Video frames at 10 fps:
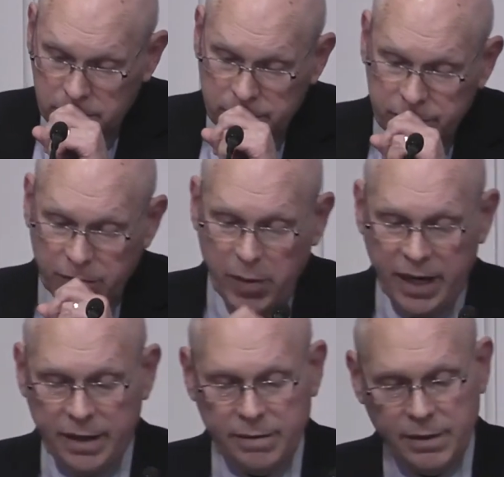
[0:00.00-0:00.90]
you
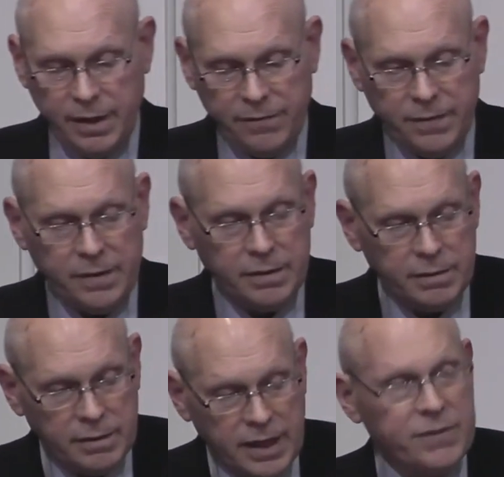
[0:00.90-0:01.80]
might have,
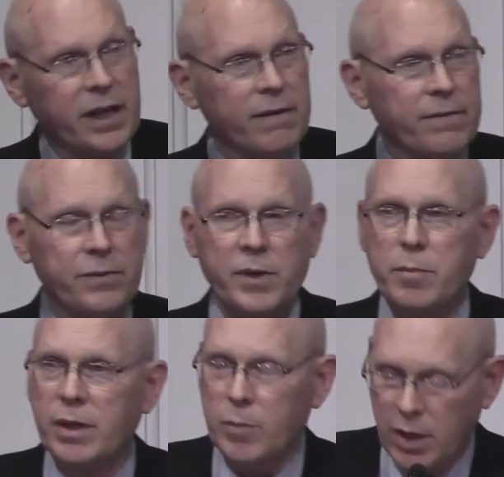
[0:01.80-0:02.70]
have to have three
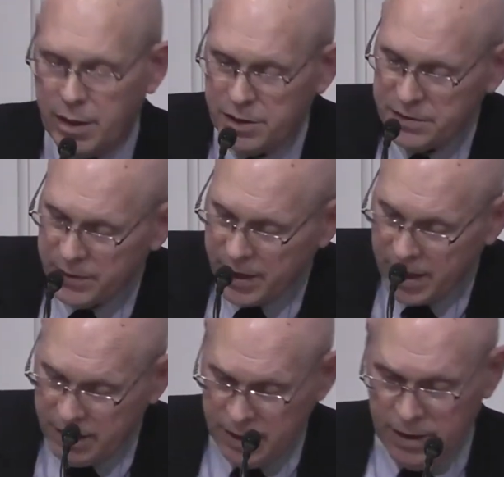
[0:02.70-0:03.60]
bookmarkers for that.